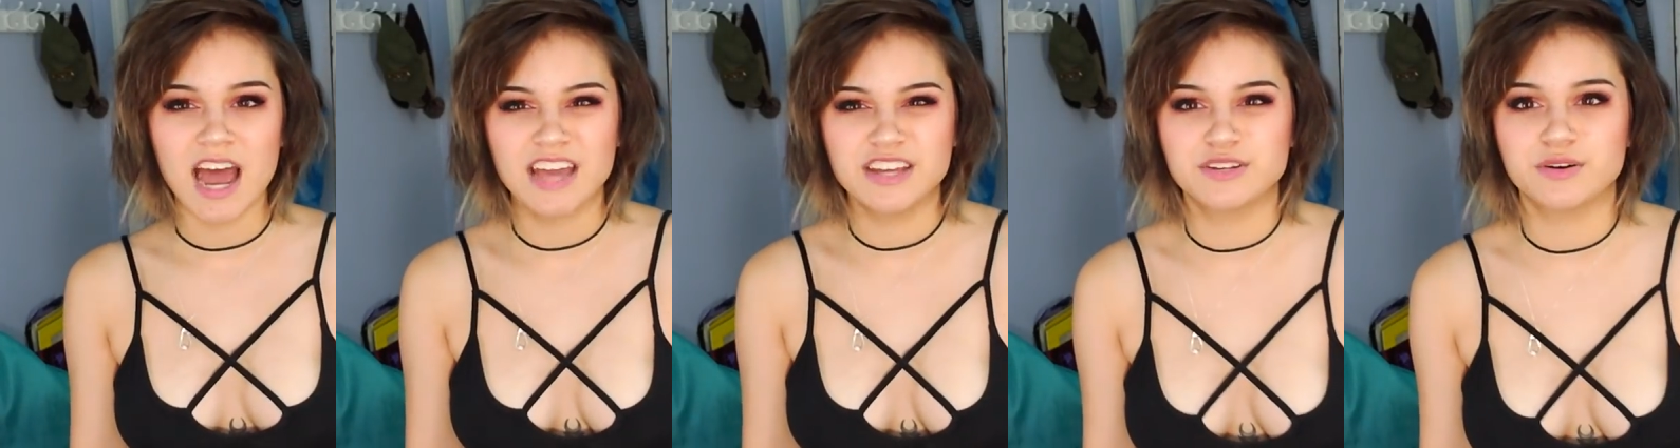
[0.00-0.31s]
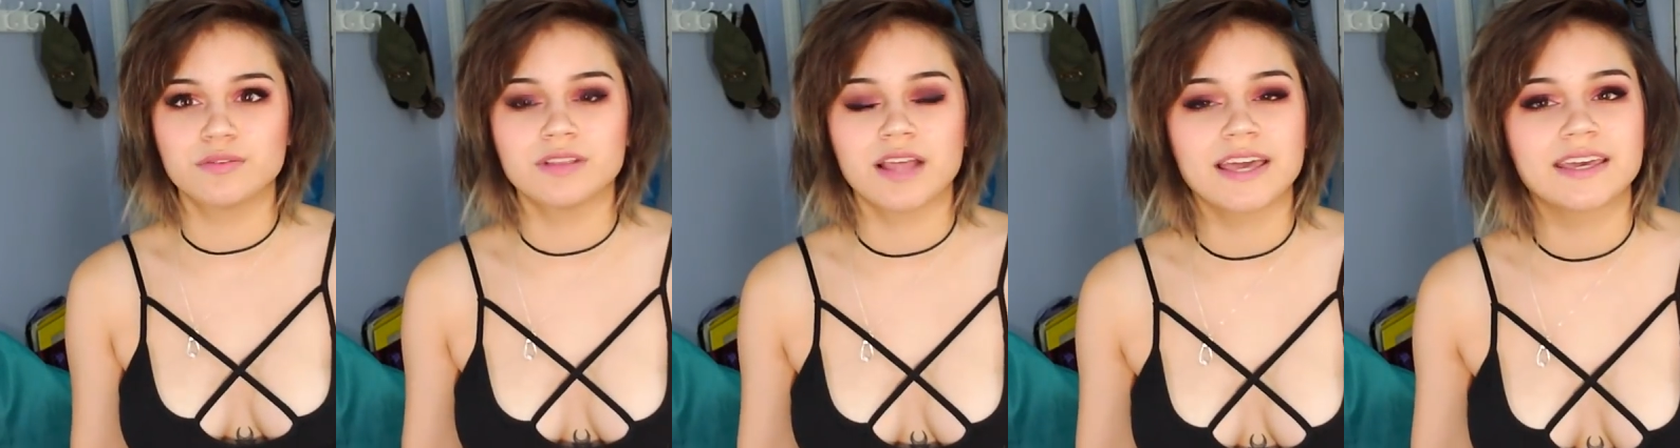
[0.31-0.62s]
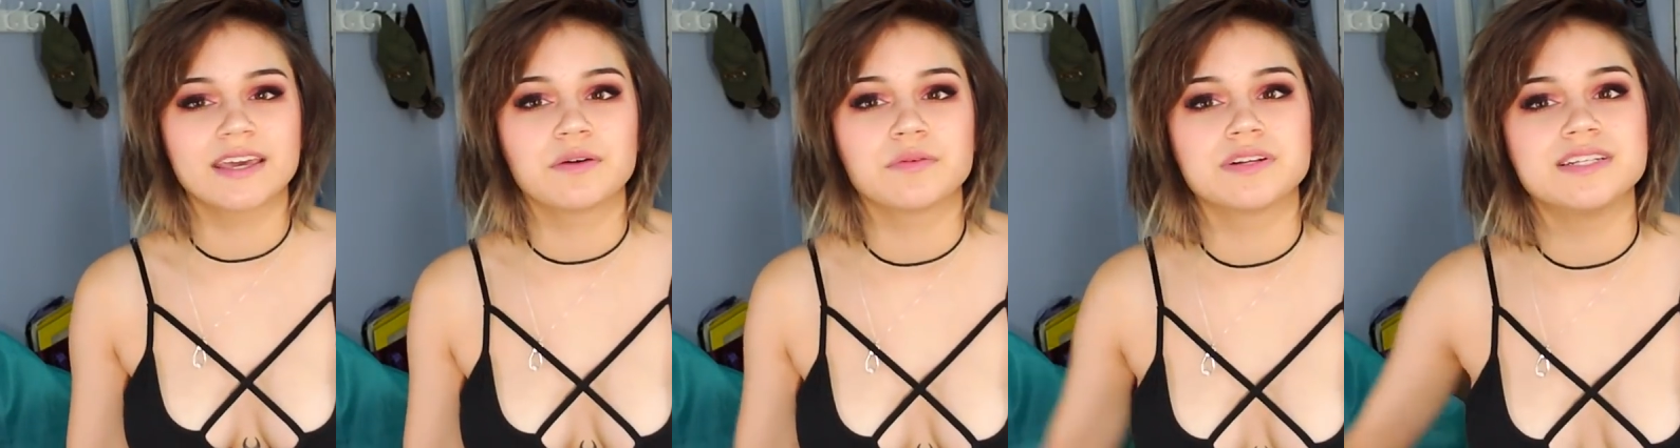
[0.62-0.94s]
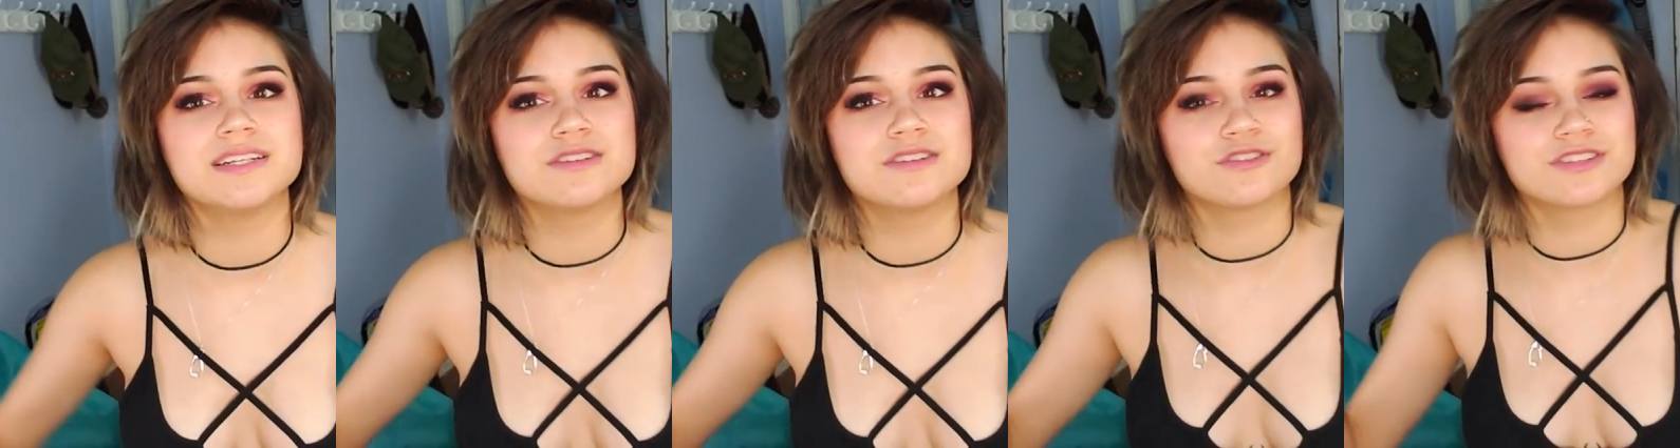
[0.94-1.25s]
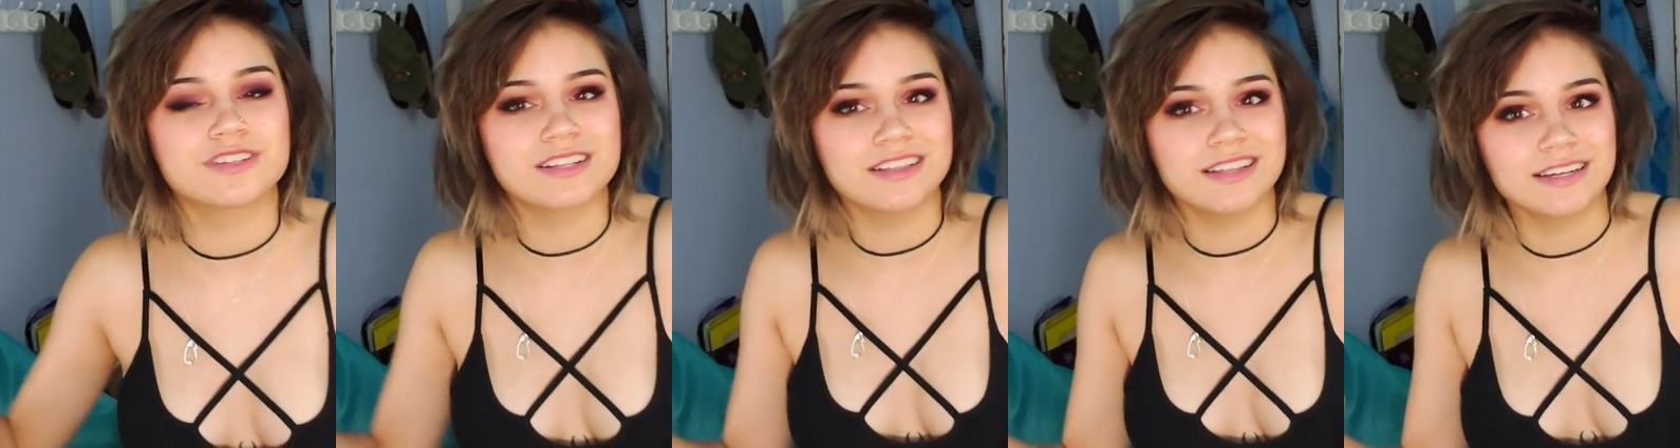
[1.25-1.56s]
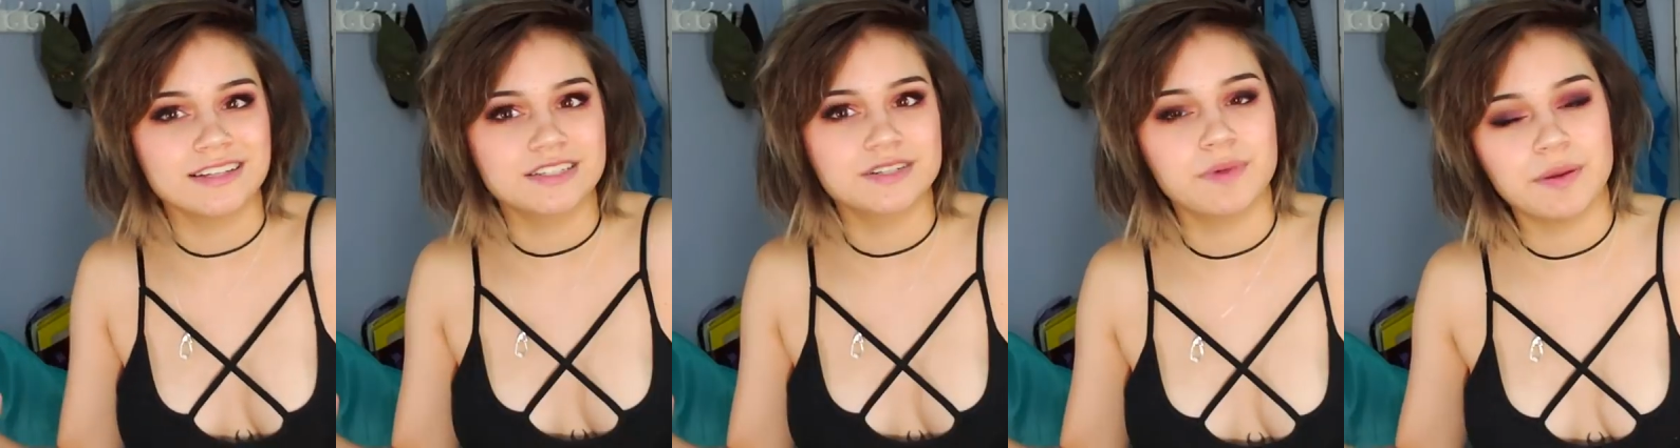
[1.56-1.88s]
i don't like it when t-shirts
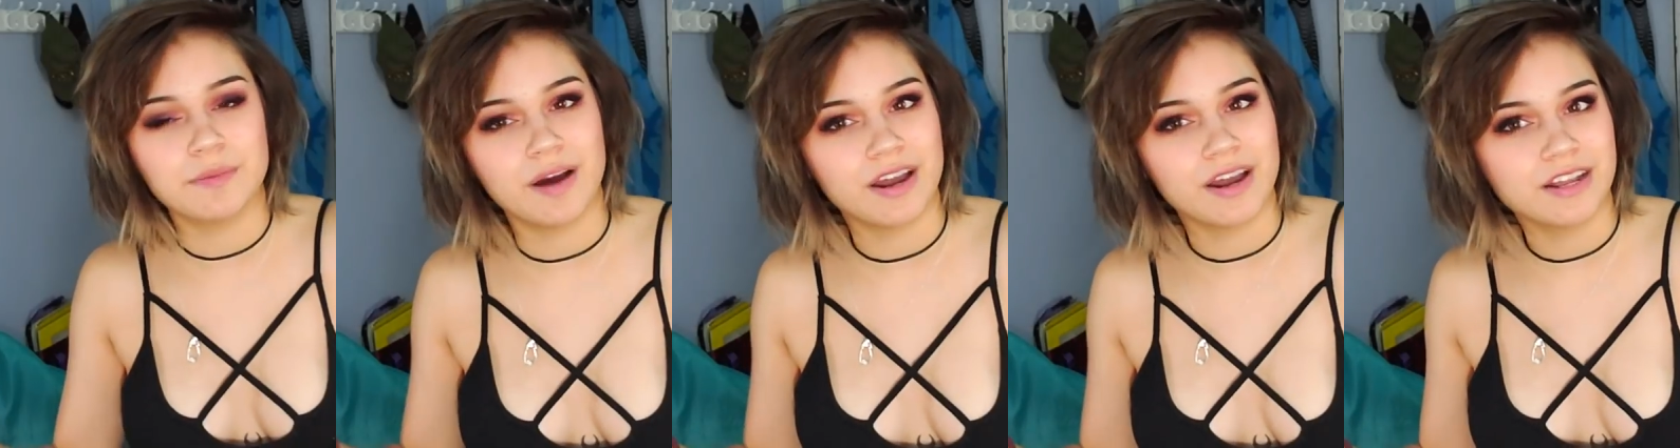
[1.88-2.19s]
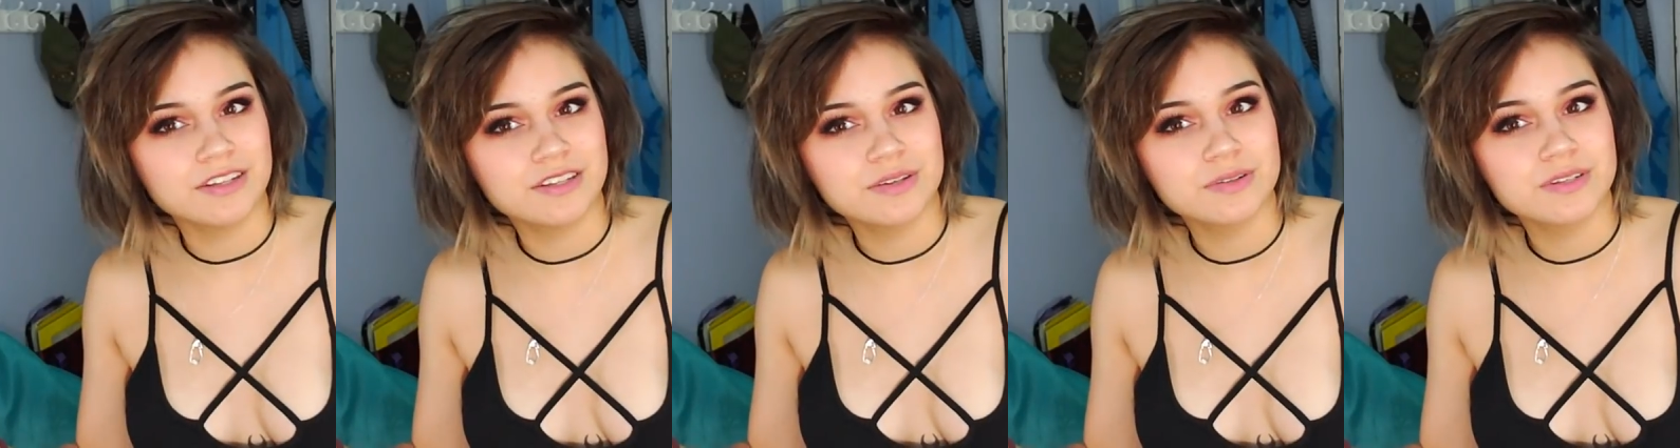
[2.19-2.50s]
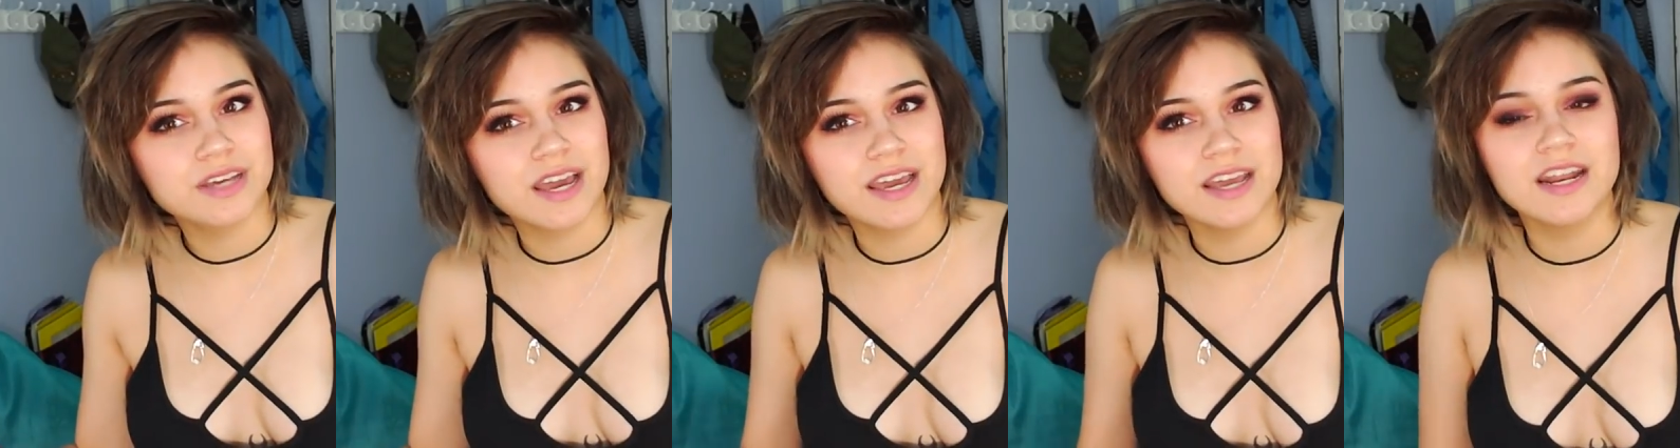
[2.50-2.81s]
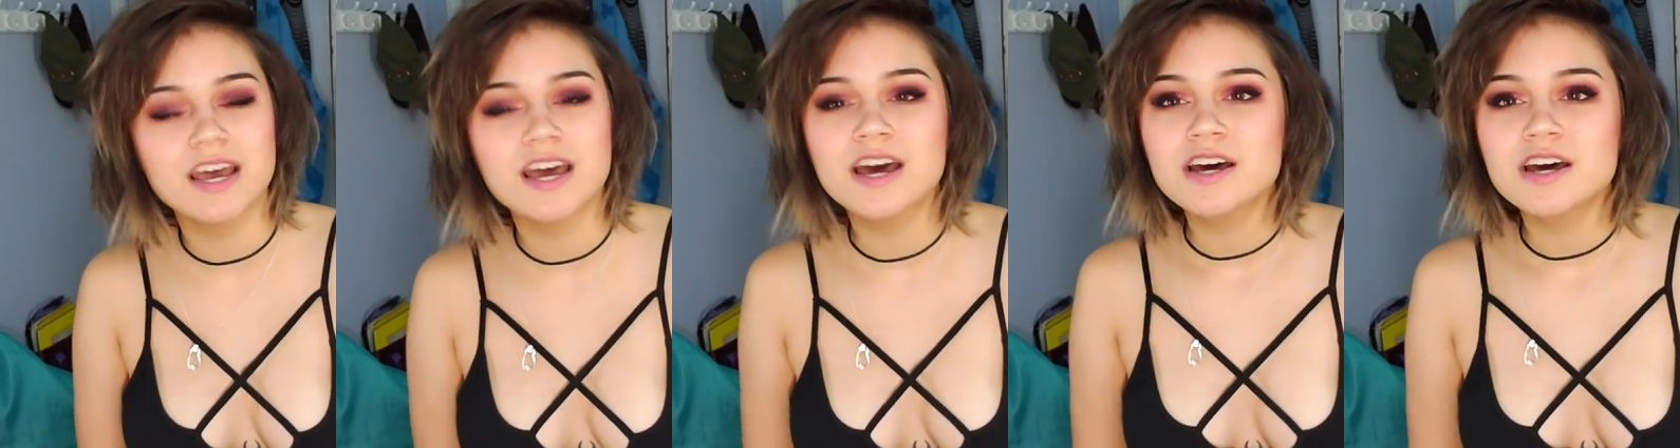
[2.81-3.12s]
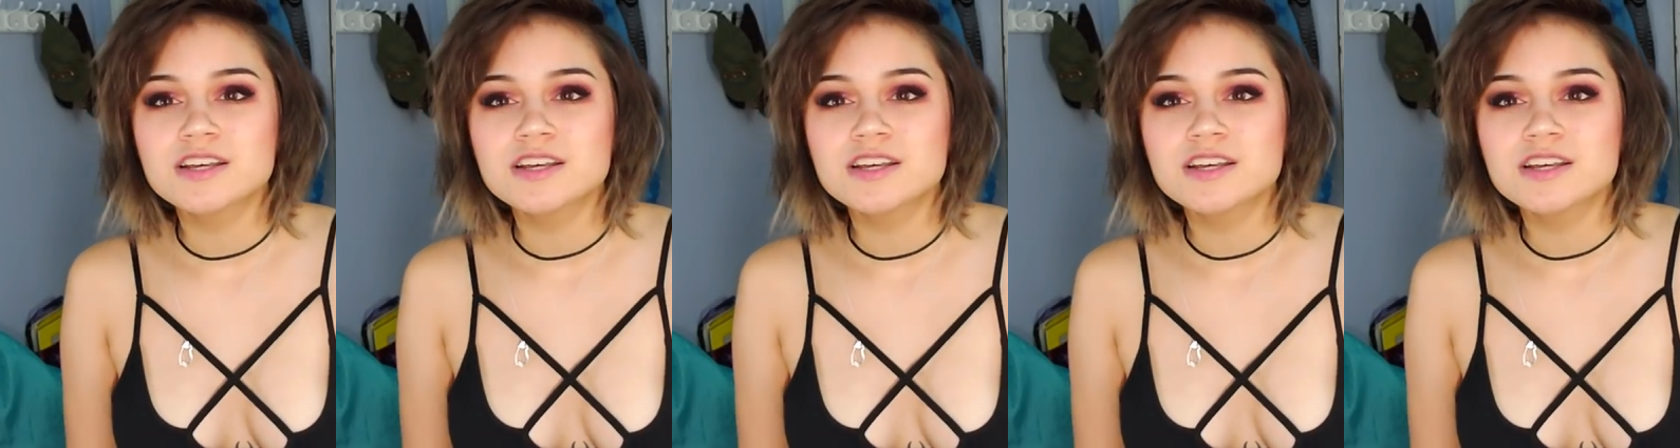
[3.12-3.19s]
cling to my body too tight